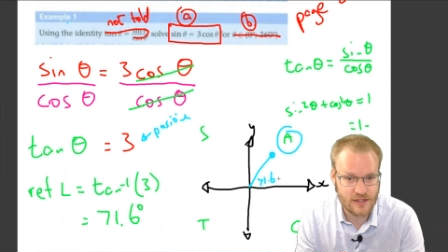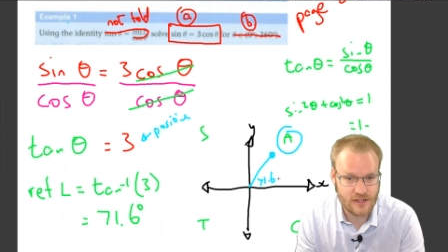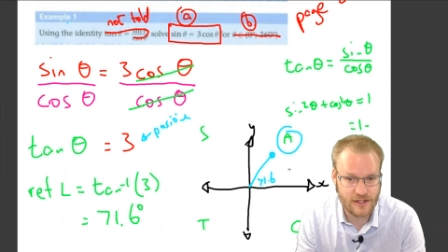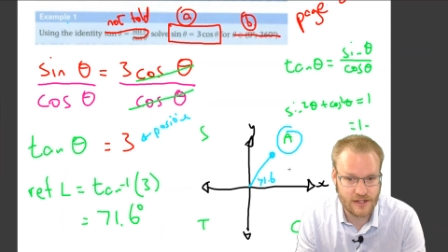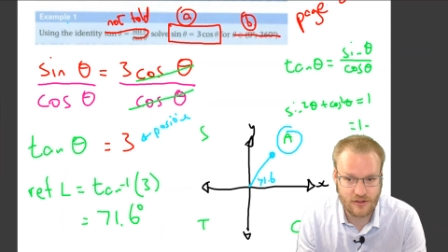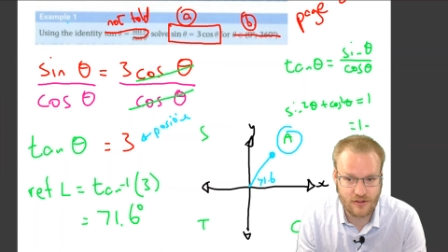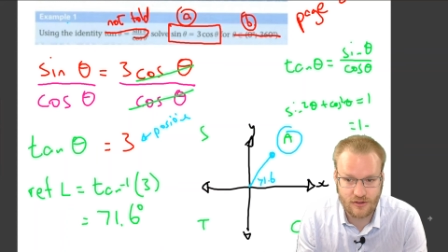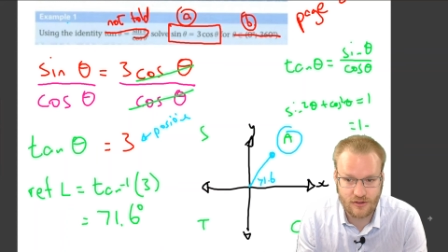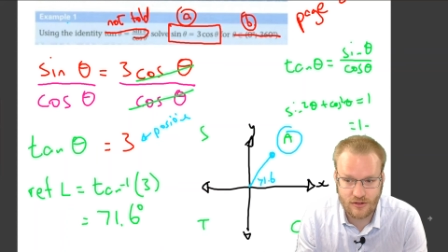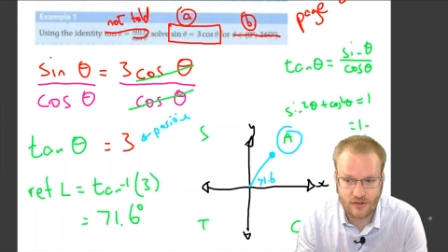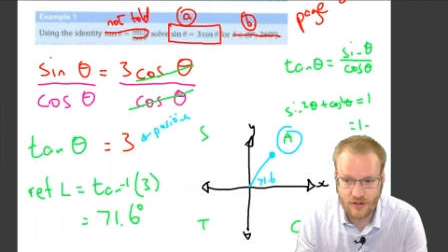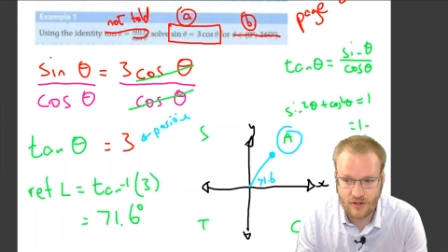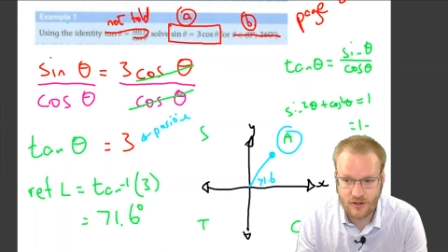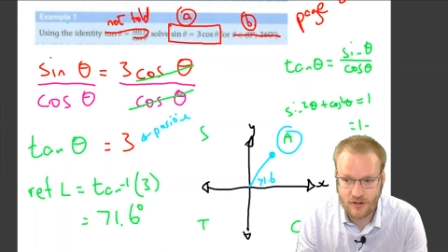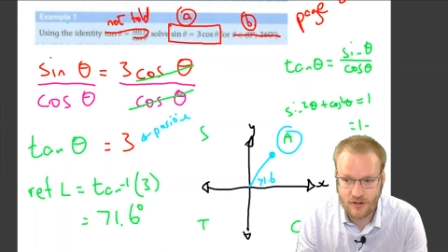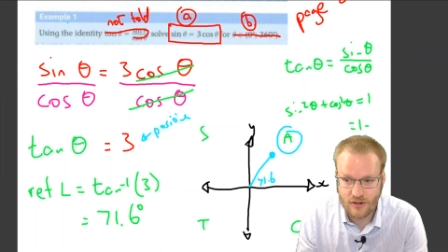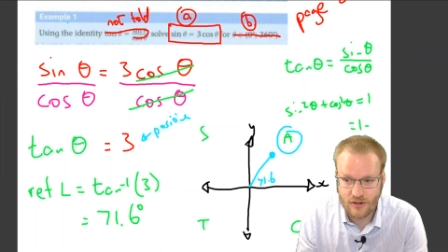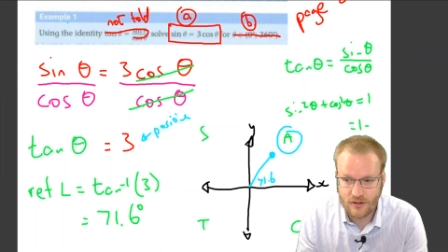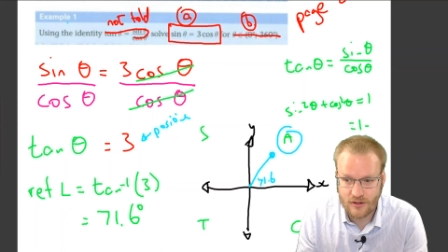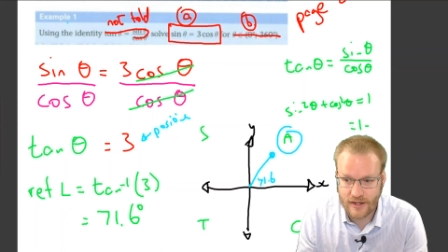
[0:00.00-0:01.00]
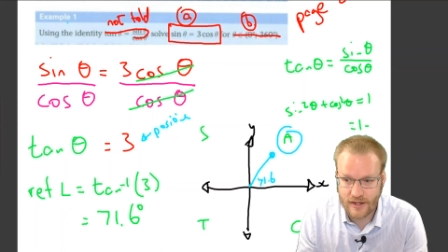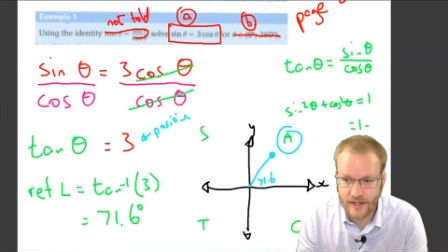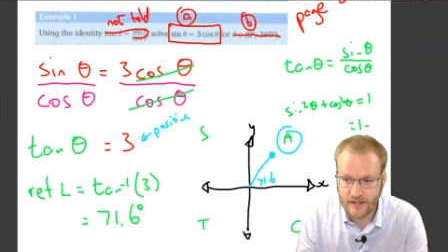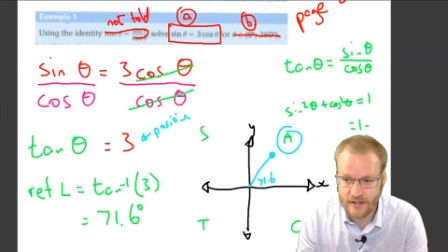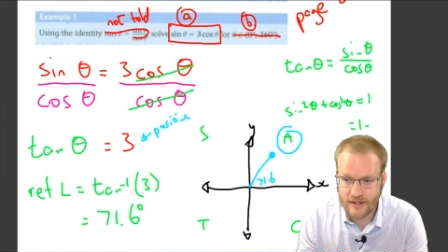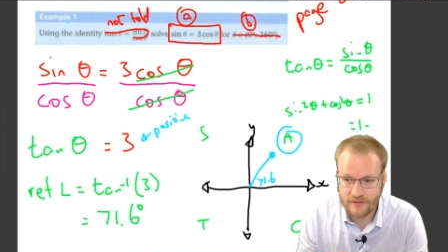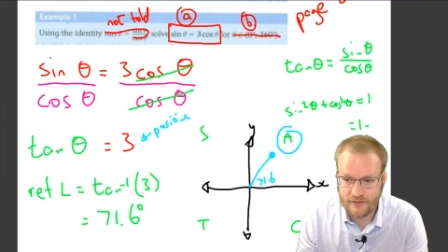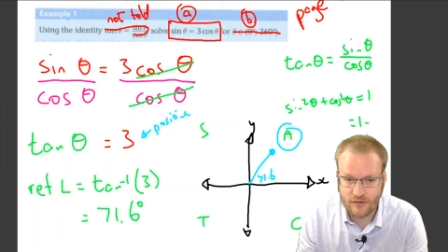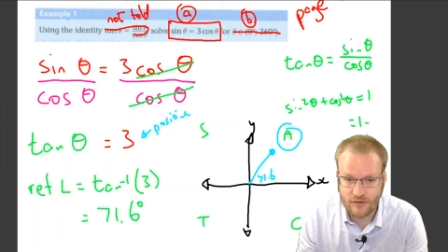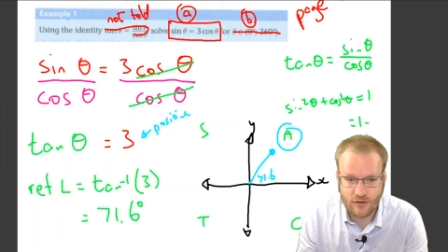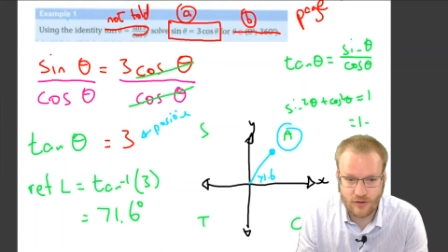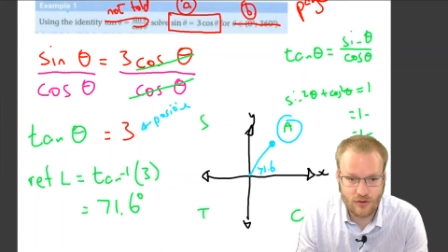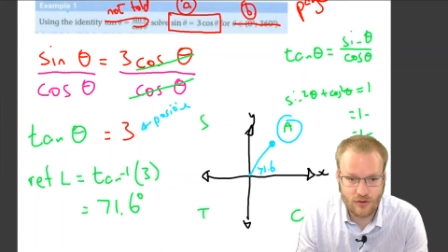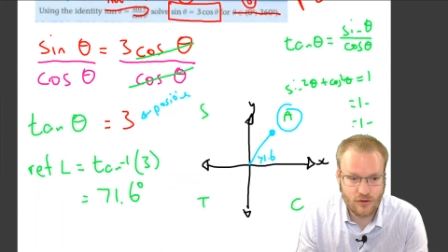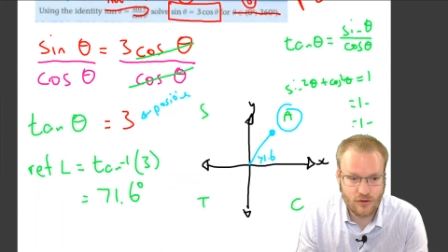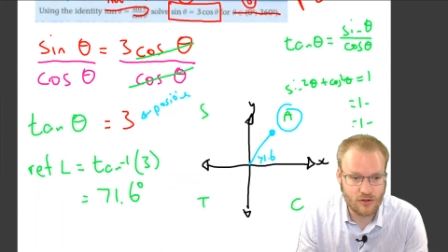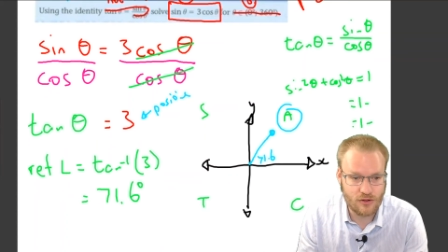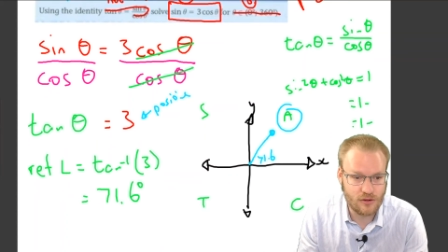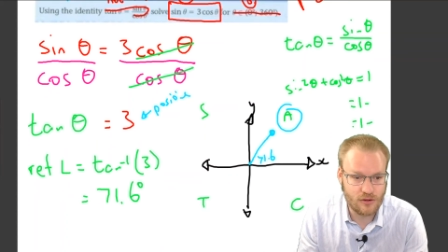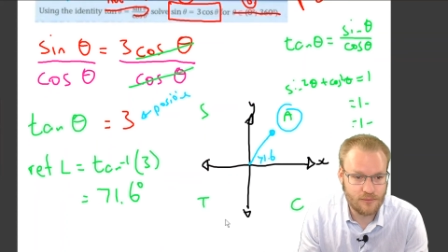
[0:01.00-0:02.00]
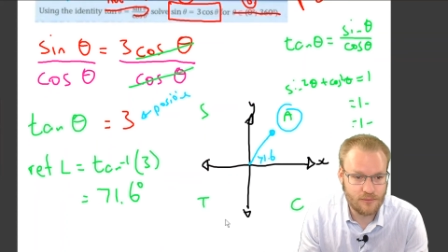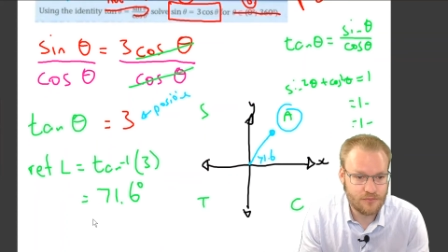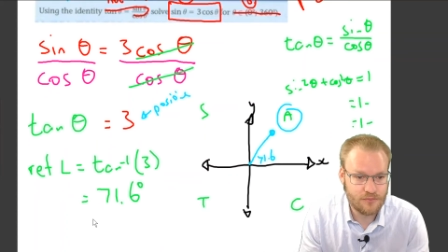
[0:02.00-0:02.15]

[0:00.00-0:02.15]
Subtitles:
in A for all.